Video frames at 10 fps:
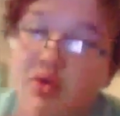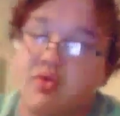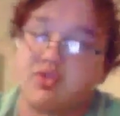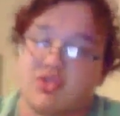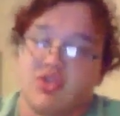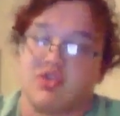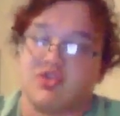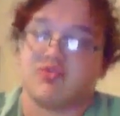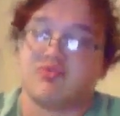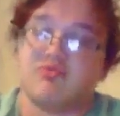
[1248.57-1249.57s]
which
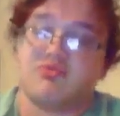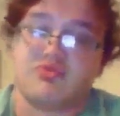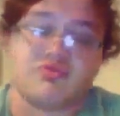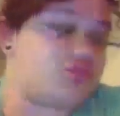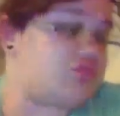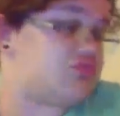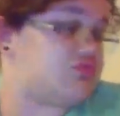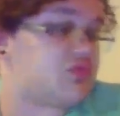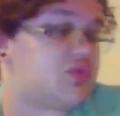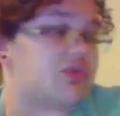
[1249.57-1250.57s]
are,
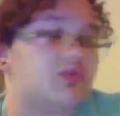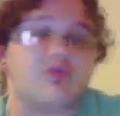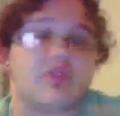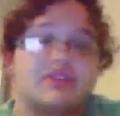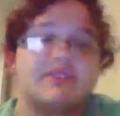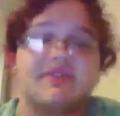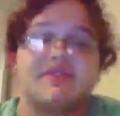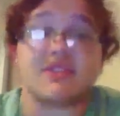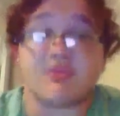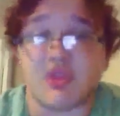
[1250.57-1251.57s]
relatively
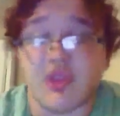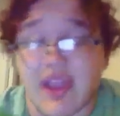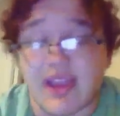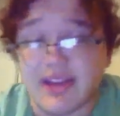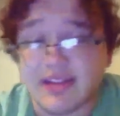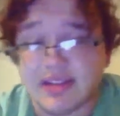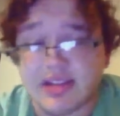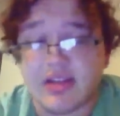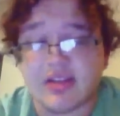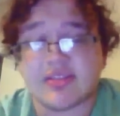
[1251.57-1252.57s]
visible, and
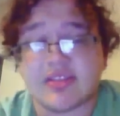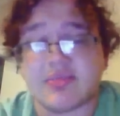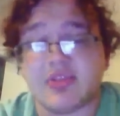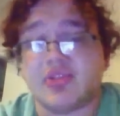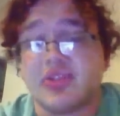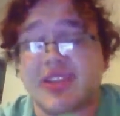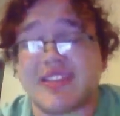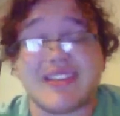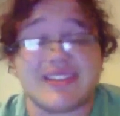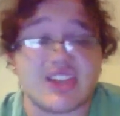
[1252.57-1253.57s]
similar looking
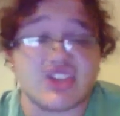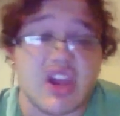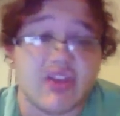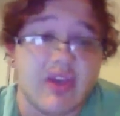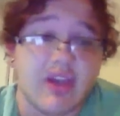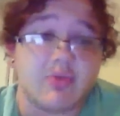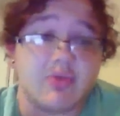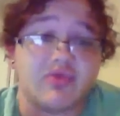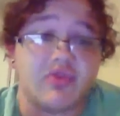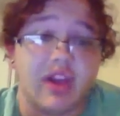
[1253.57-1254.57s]
things like giant
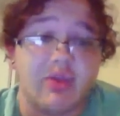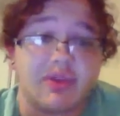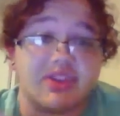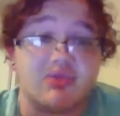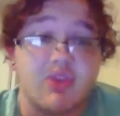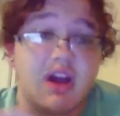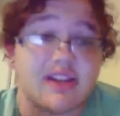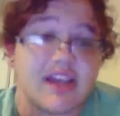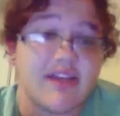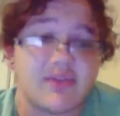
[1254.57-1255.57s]
ragweed do not
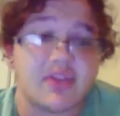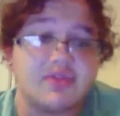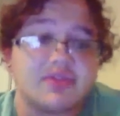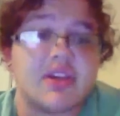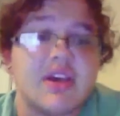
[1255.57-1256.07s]
have those.